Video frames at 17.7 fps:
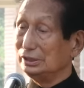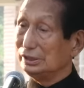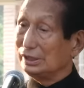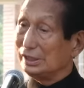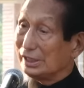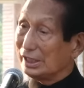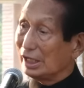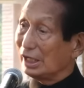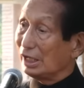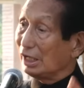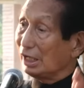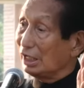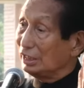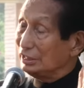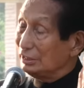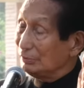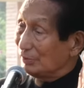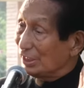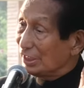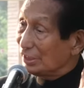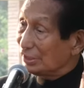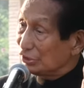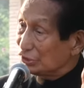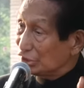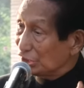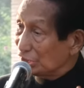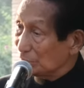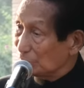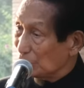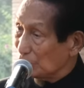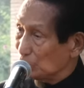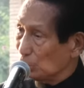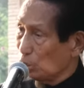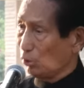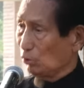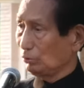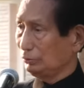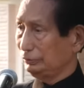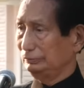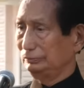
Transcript: Nia, Ali make a jet about you.